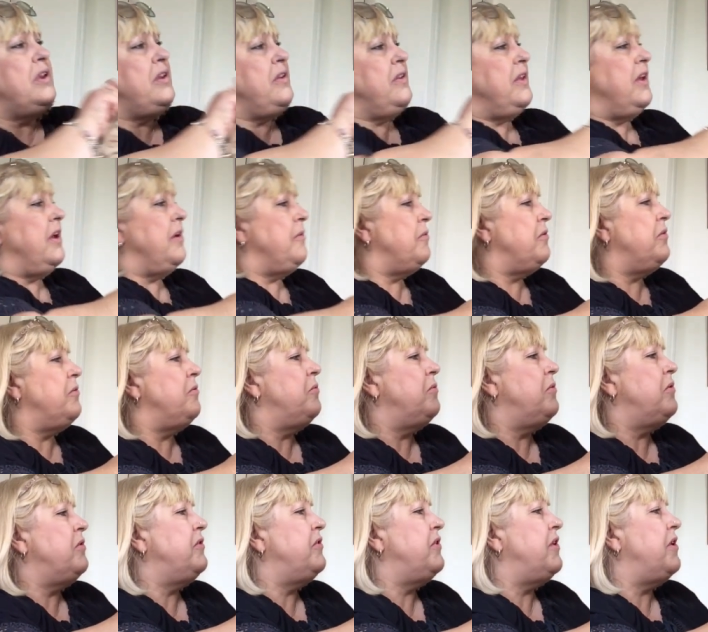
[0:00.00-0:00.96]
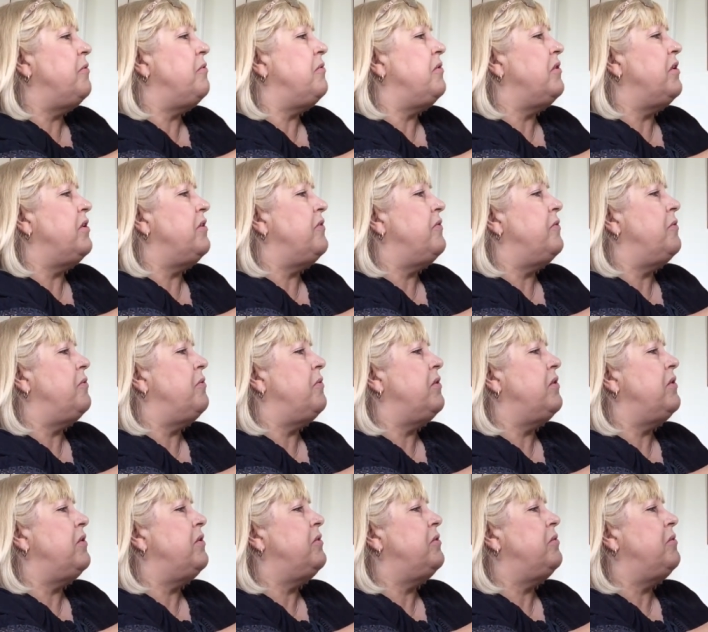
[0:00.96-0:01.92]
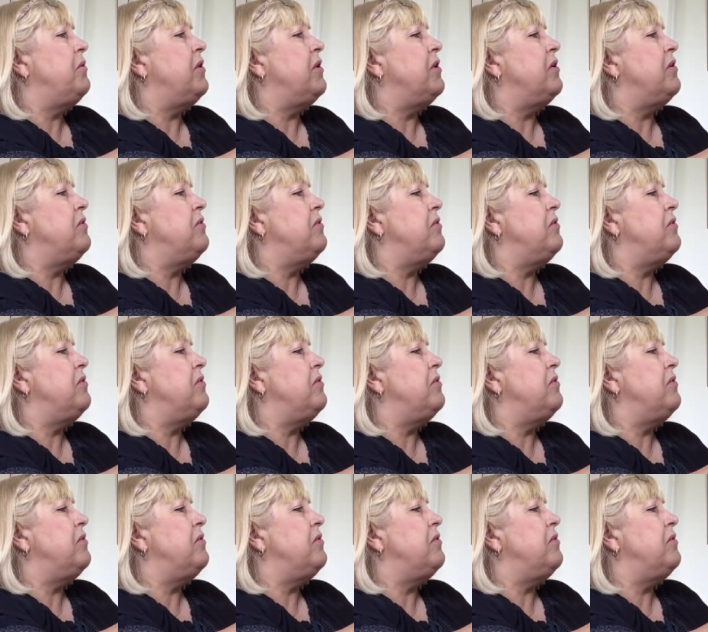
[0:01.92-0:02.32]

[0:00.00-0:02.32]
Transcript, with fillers: that one was that one over one as well.